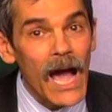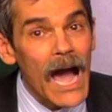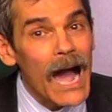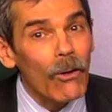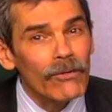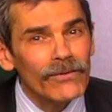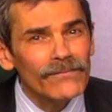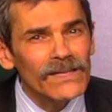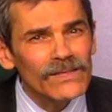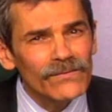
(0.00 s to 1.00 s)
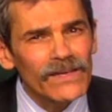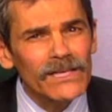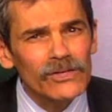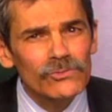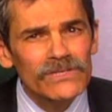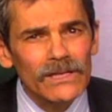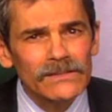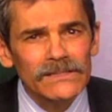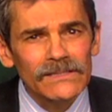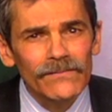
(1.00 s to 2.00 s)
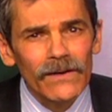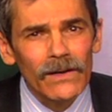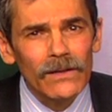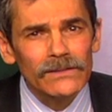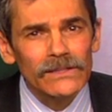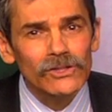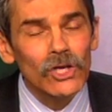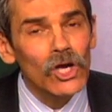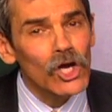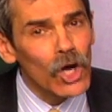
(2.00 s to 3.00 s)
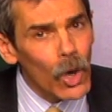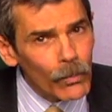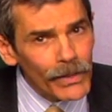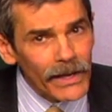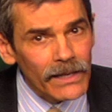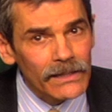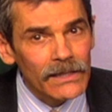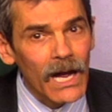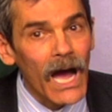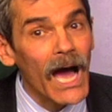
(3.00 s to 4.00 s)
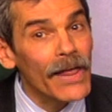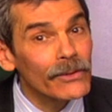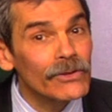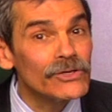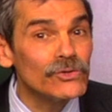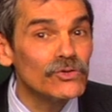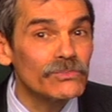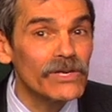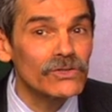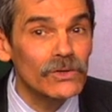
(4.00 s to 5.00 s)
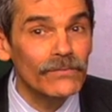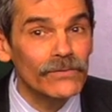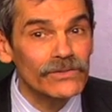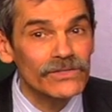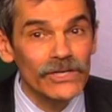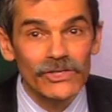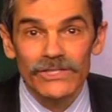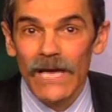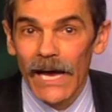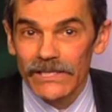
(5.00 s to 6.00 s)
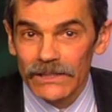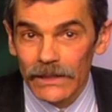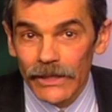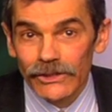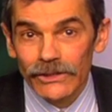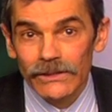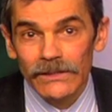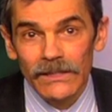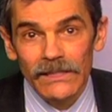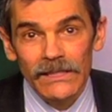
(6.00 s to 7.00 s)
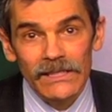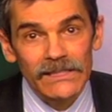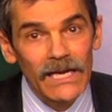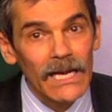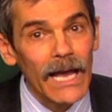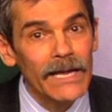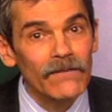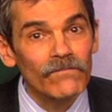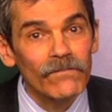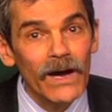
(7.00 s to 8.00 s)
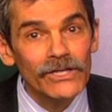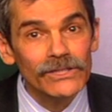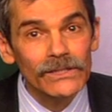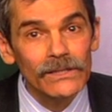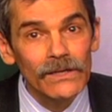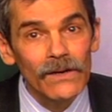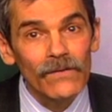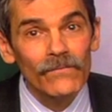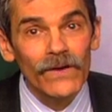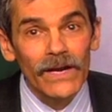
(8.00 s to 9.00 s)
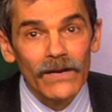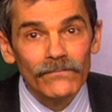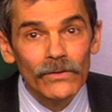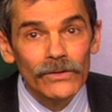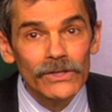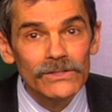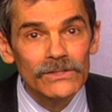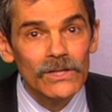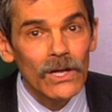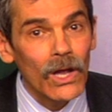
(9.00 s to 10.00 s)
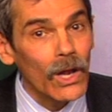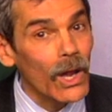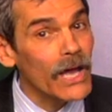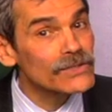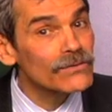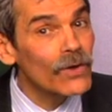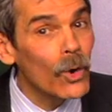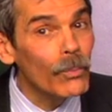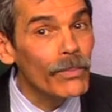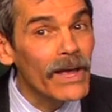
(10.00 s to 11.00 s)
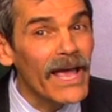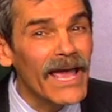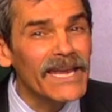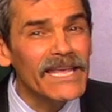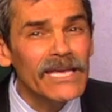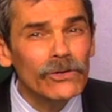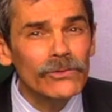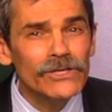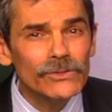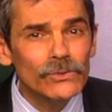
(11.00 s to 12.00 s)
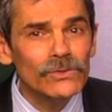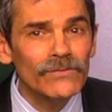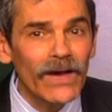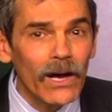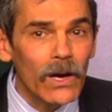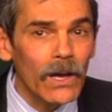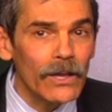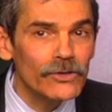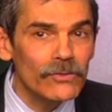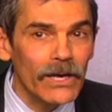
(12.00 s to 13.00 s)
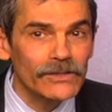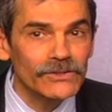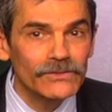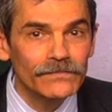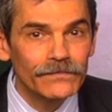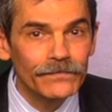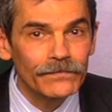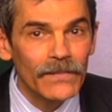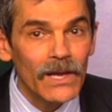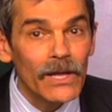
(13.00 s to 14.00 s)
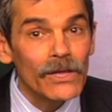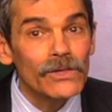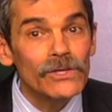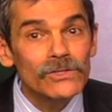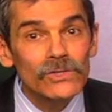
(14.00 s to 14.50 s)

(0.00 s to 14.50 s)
However, if these feelings result in difficulties coping, other issues may surface, such as isolation, decline in function, forgetfulness, loss of hope, and increased use of alcohol and drugs. This